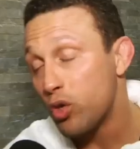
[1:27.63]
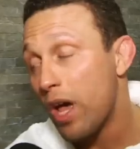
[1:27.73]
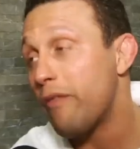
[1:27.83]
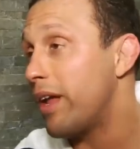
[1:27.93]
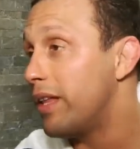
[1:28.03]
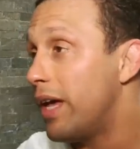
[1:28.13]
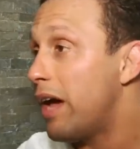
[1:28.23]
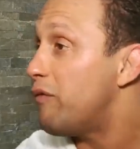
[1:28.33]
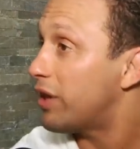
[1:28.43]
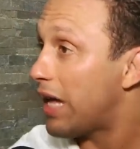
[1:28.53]
you to have an idea,
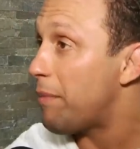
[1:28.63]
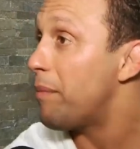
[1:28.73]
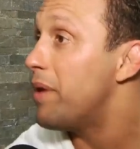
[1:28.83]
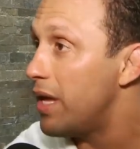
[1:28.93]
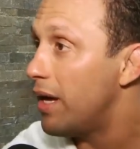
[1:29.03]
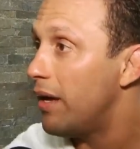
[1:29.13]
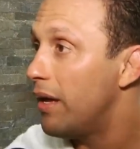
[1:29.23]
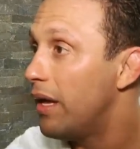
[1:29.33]
every time I'm here,